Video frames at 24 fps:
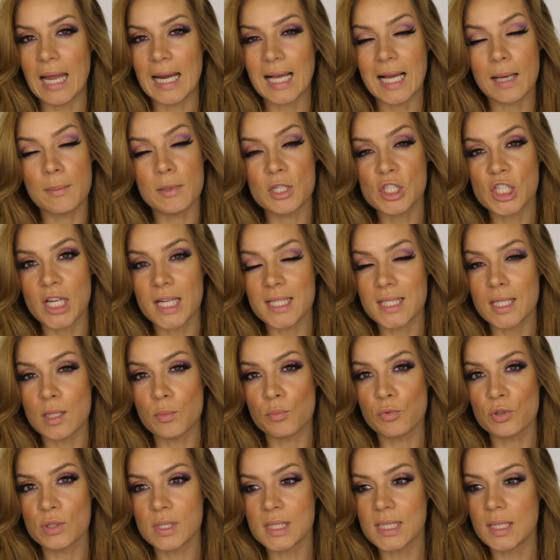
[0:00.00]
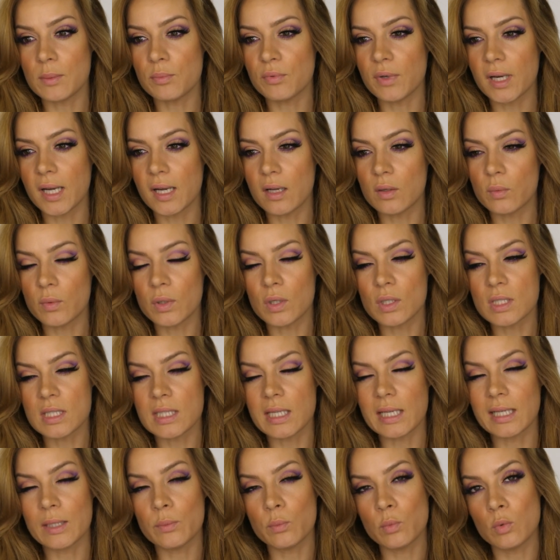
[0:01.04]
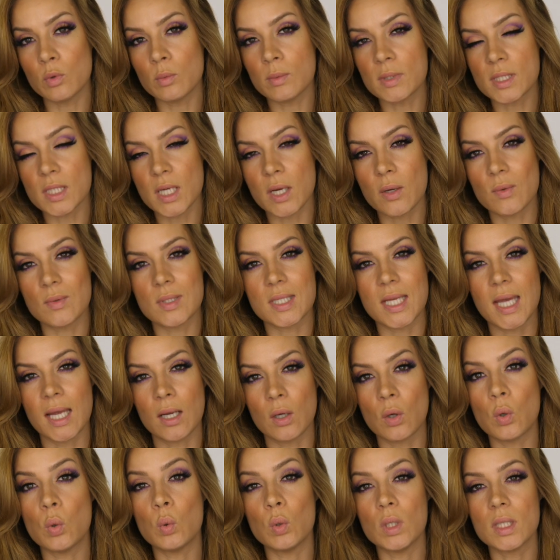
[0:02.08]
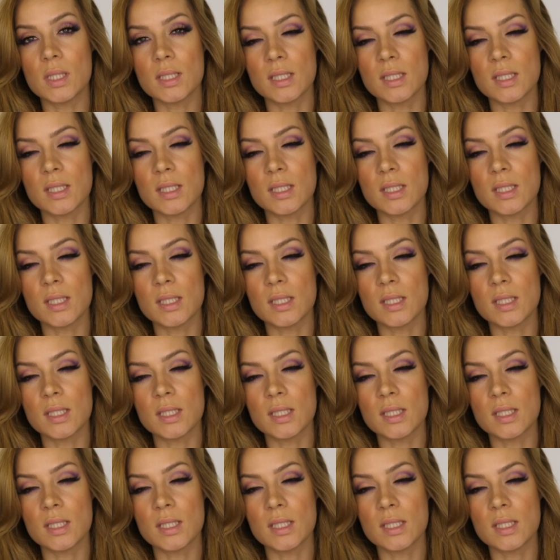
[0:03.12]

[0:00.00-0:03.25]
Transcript: and a couple of shades of the bronzy brown. We've got slightly warmer tones and cooler